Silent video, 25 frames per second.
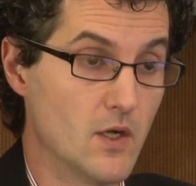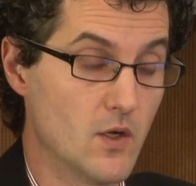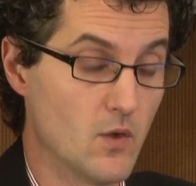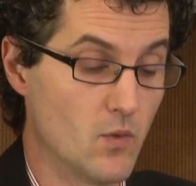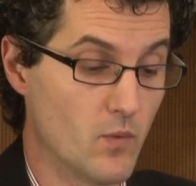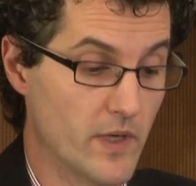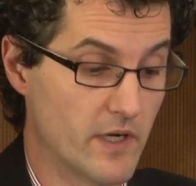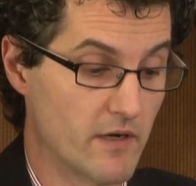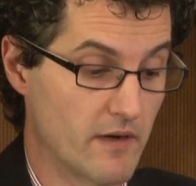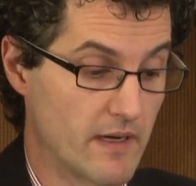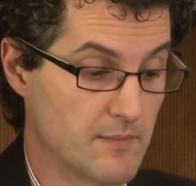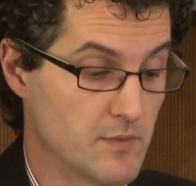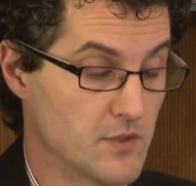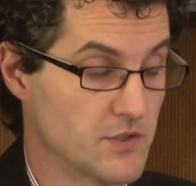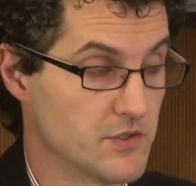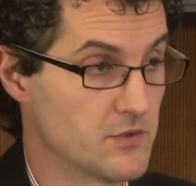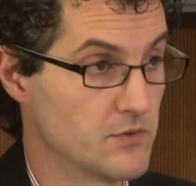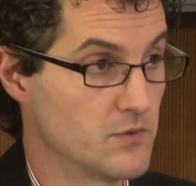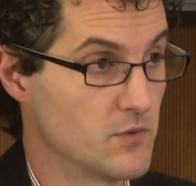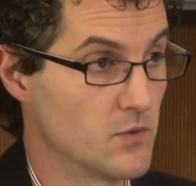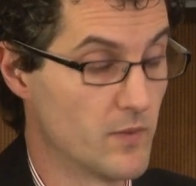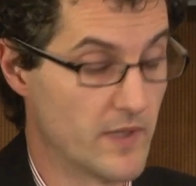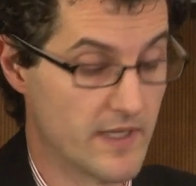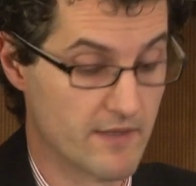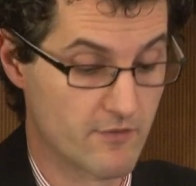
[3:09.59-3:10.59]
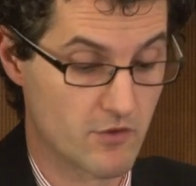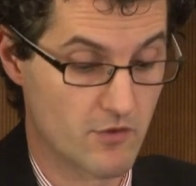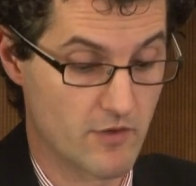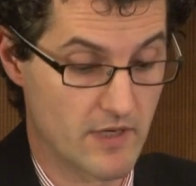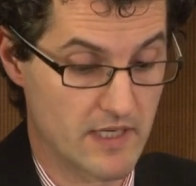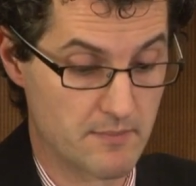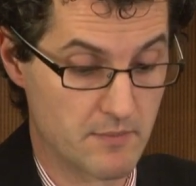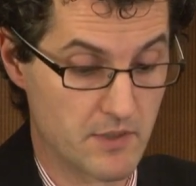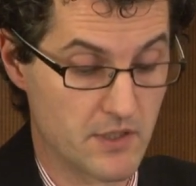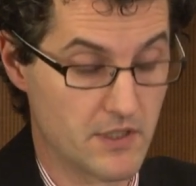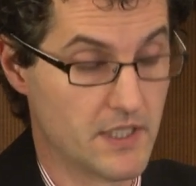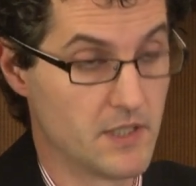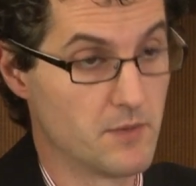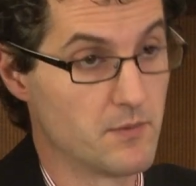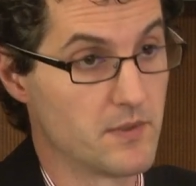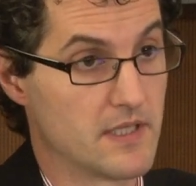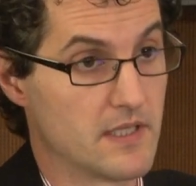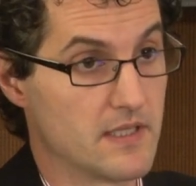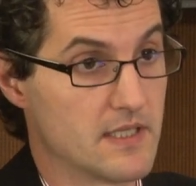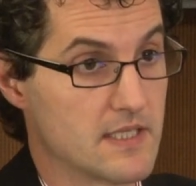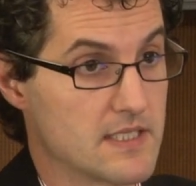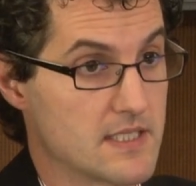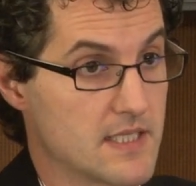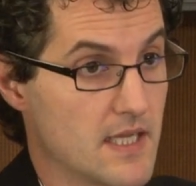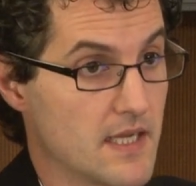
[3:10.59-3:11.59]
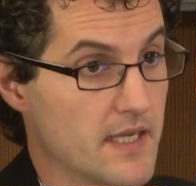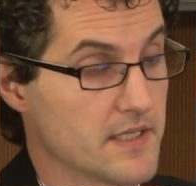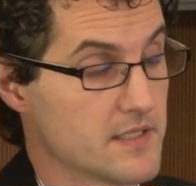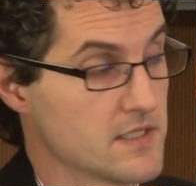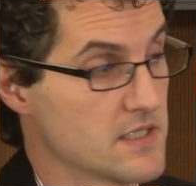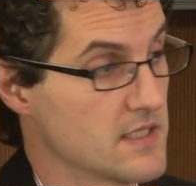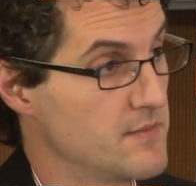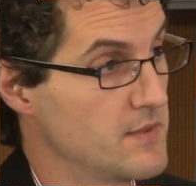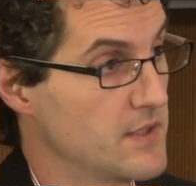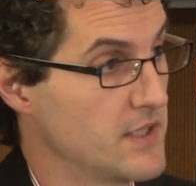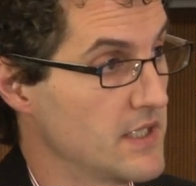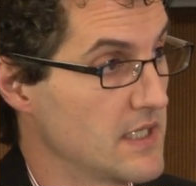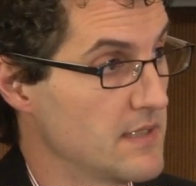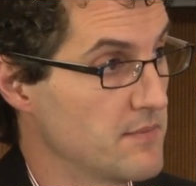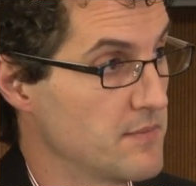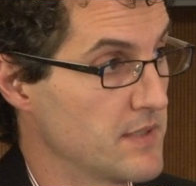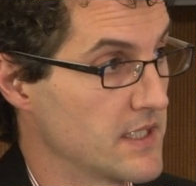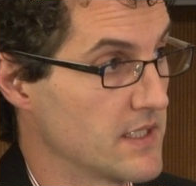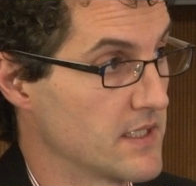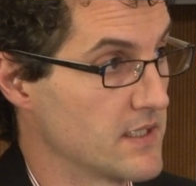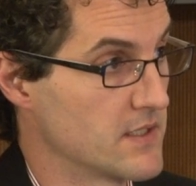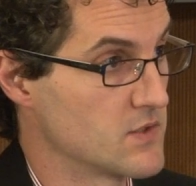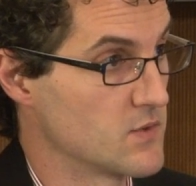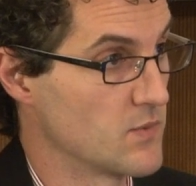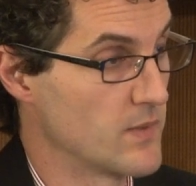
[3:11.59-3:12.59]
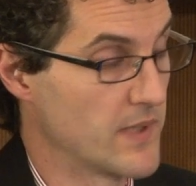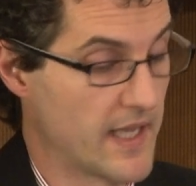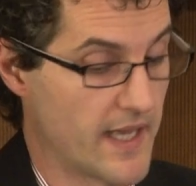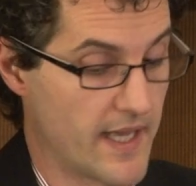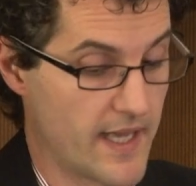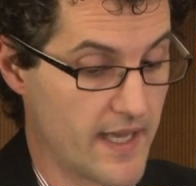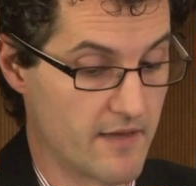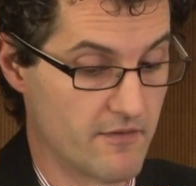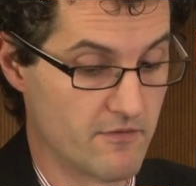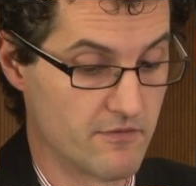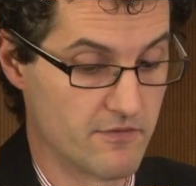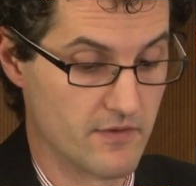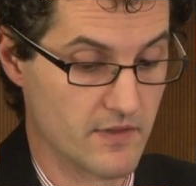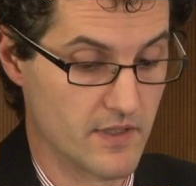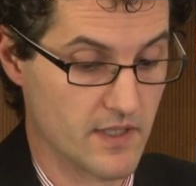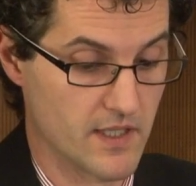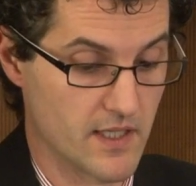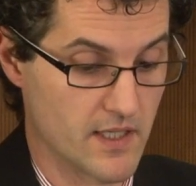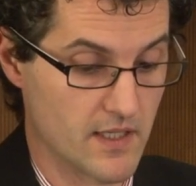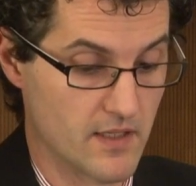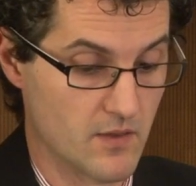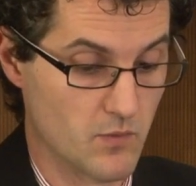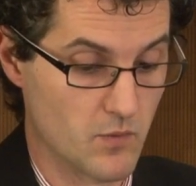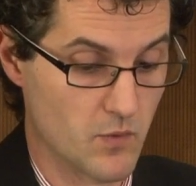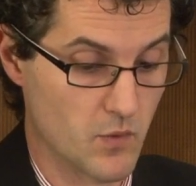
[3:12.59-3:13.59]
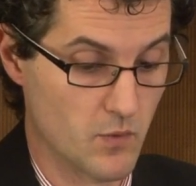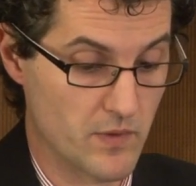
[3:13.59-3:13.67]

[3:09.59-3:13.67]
We are able to, we have credibility within the science community because we have, uh,